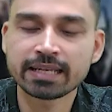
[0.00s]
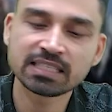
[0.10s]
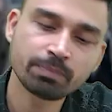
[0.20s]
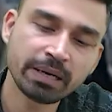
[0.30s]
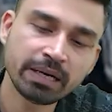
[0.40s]

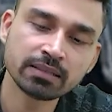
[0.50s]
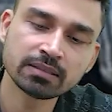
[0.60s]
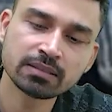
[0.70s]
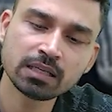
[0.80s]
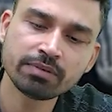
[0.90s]
has spent in the
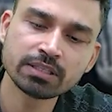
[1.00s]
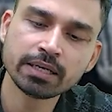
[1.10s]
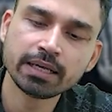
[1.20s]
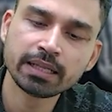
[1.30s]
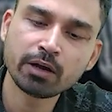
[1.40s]
service,
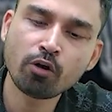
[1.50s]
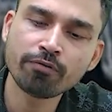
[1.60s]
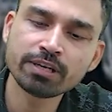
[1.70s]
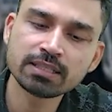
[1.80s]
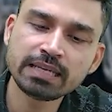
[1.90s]
they
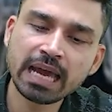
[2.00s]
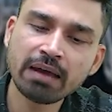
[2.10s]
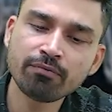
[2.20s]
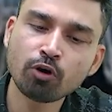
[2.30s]
obviously have